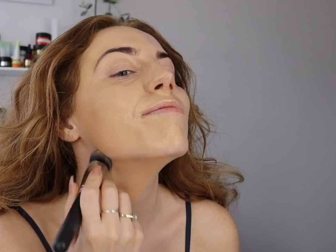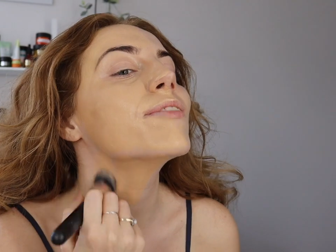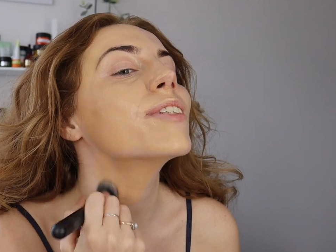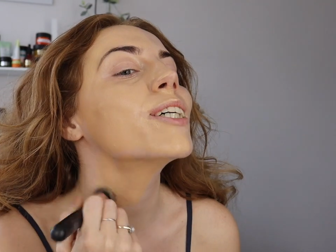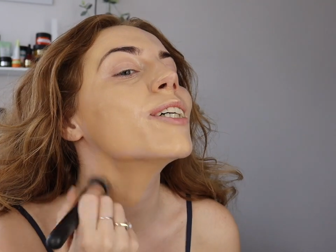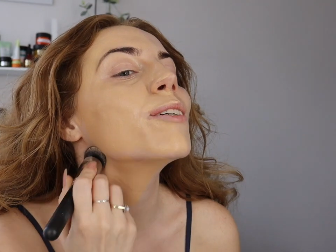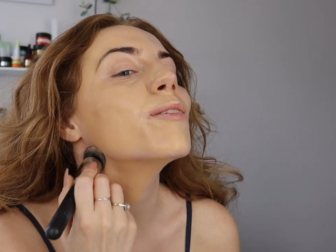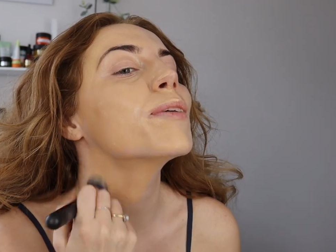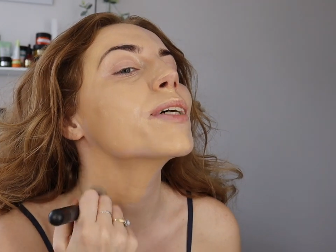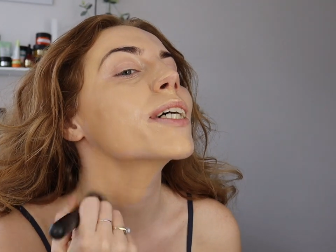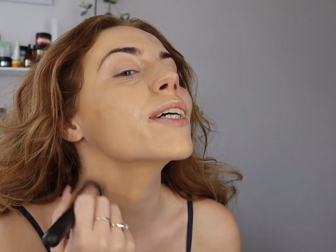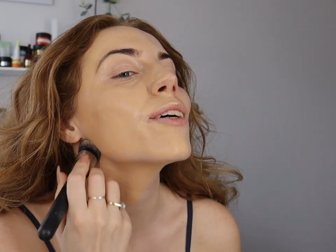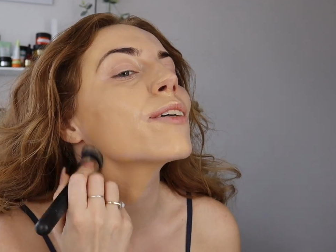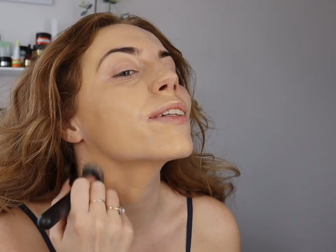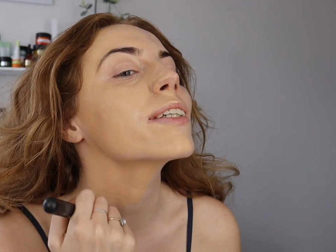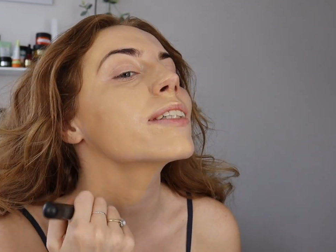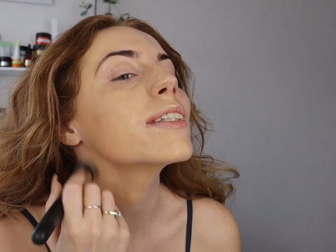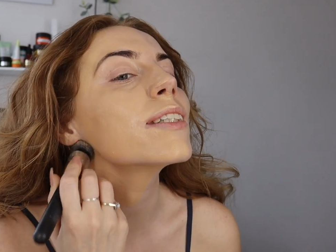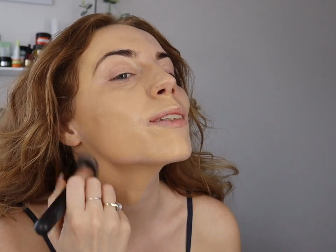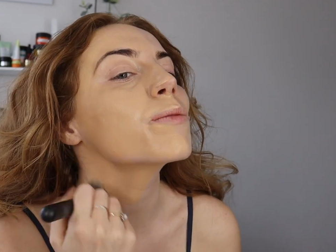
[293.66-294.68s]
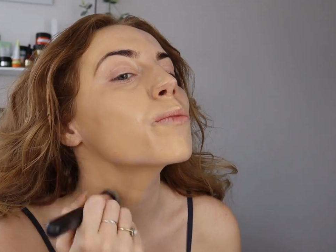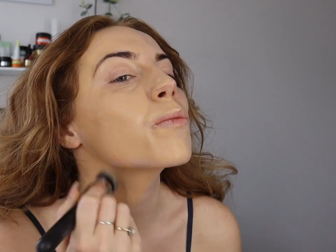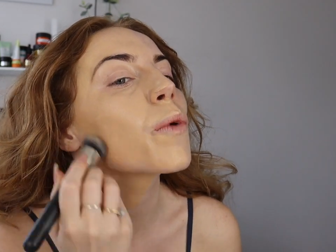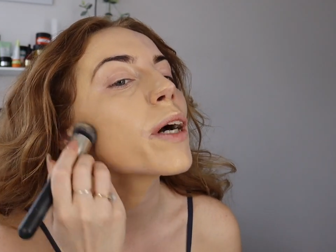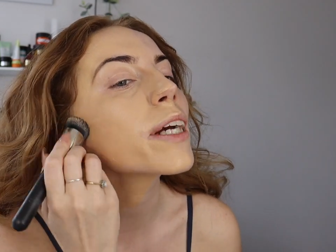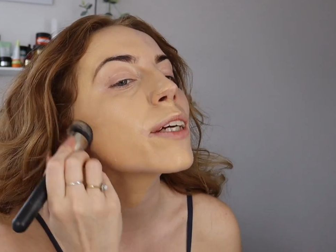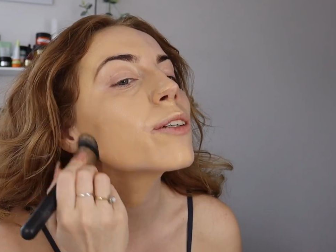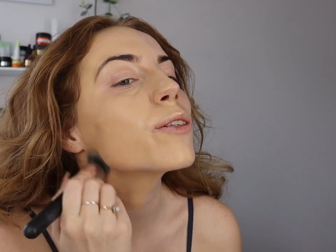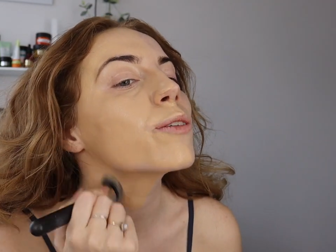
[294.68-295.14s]
Oh my god, this is
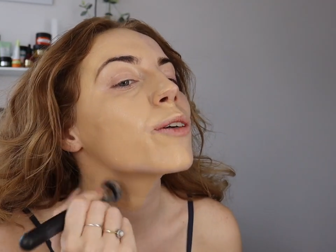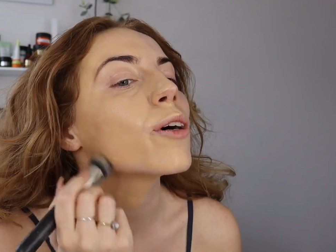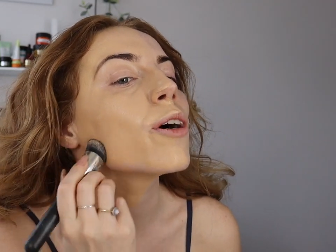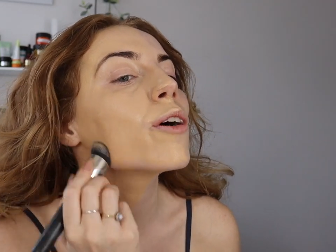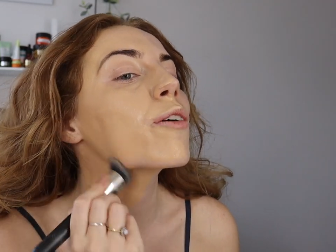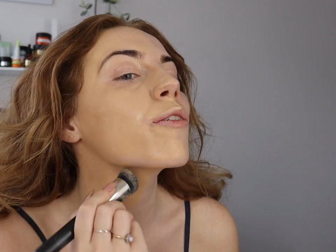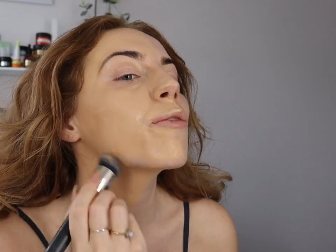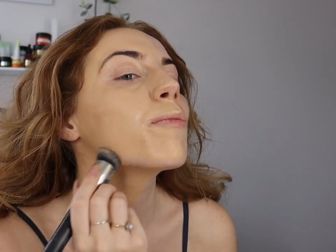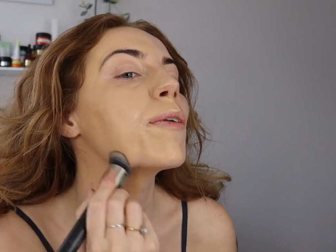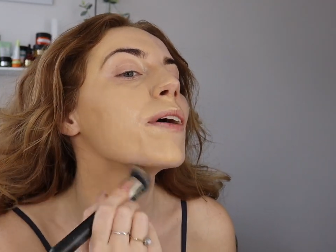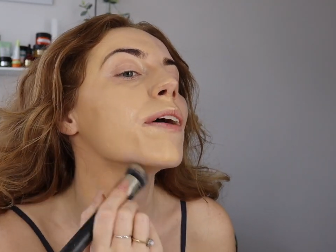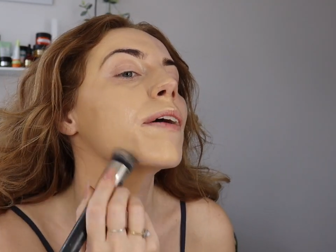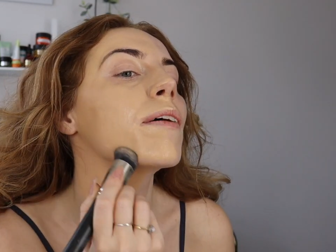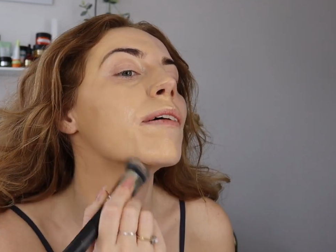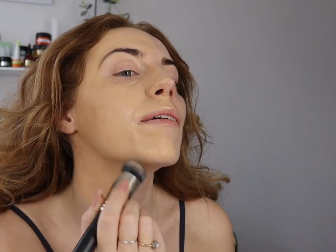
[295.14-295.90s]
way too dark for me.